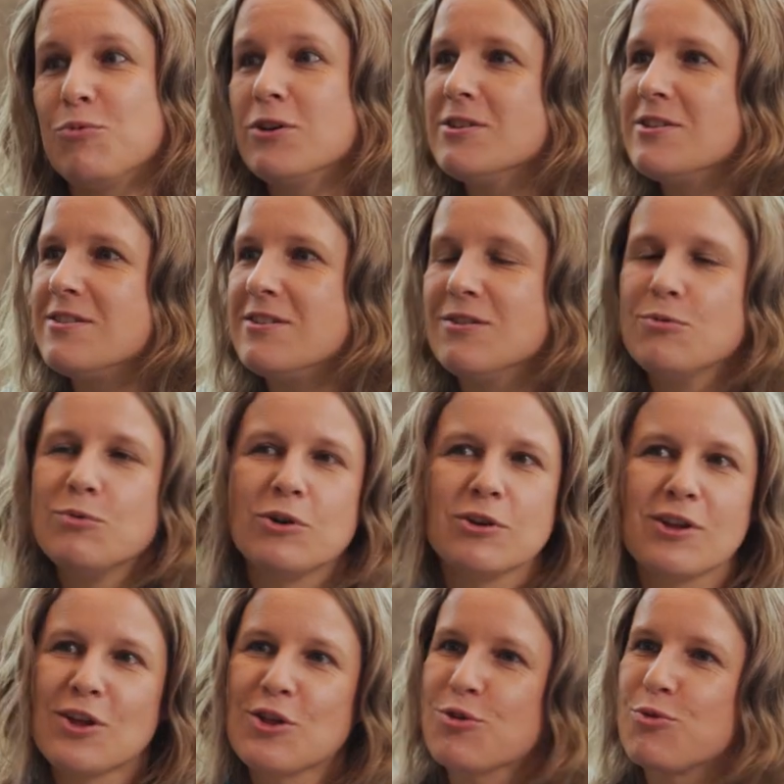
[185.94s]
we're still
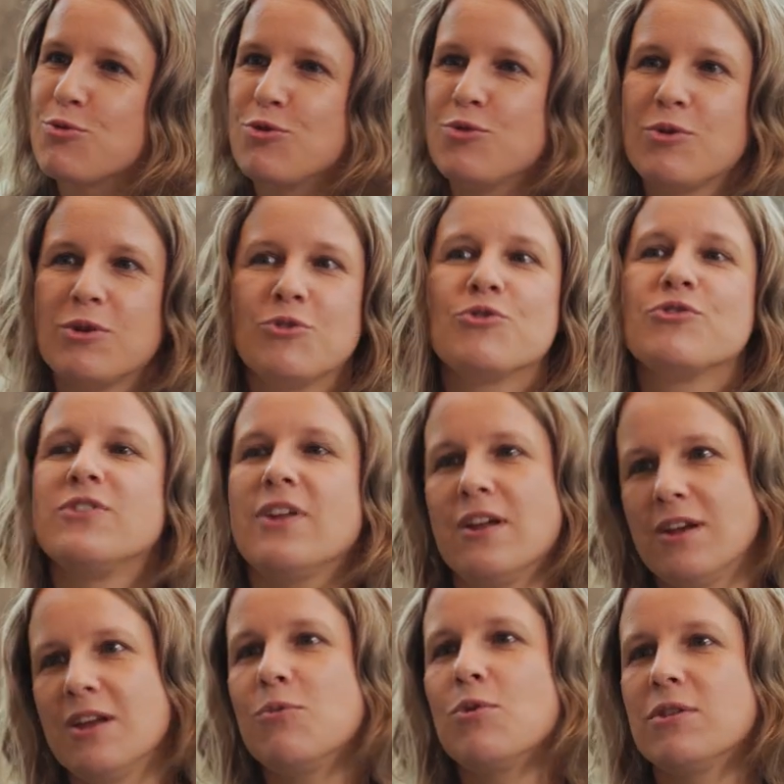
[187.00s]
working through
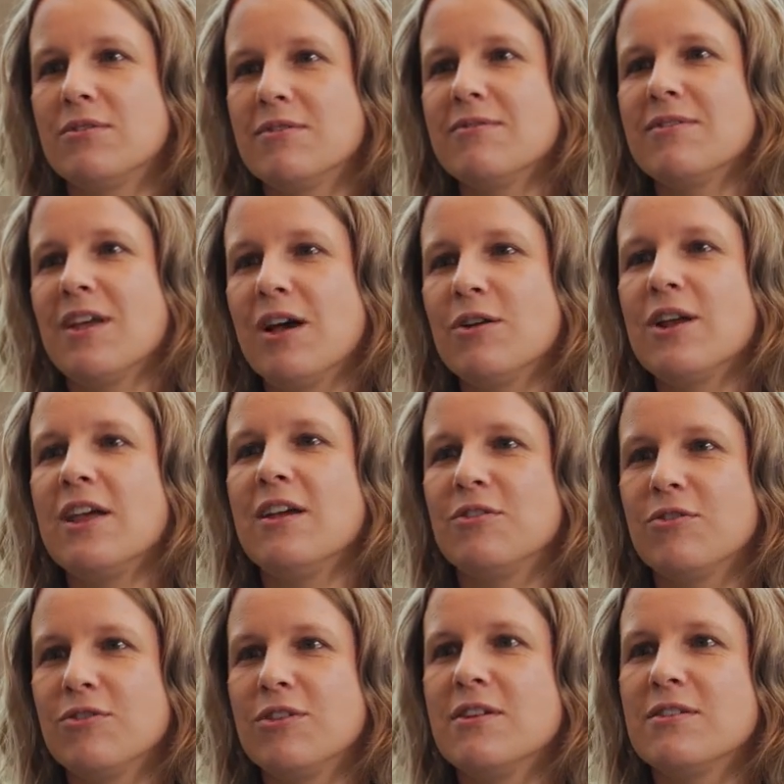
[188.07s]
understanding what how to
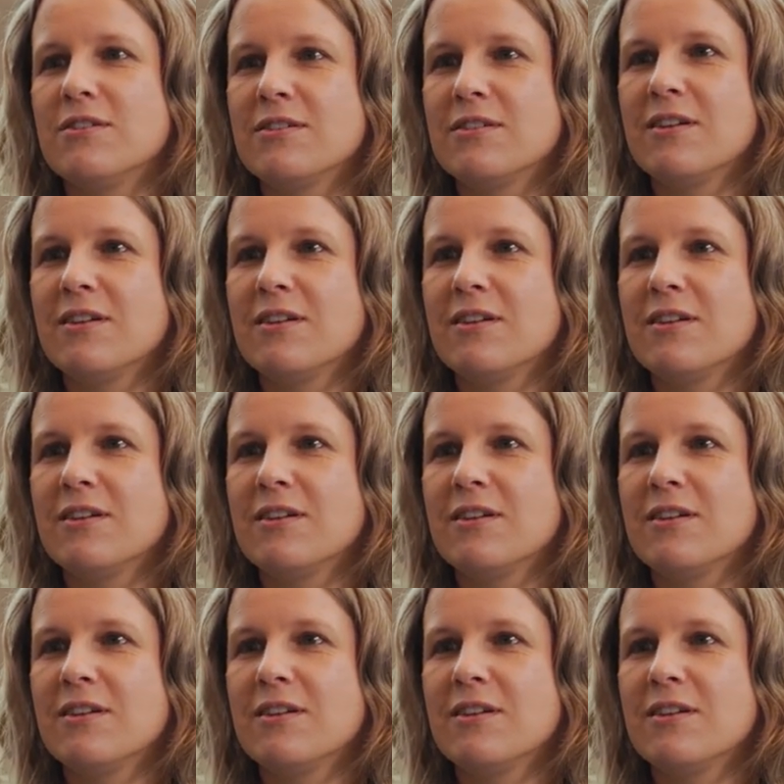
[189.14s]
handle this.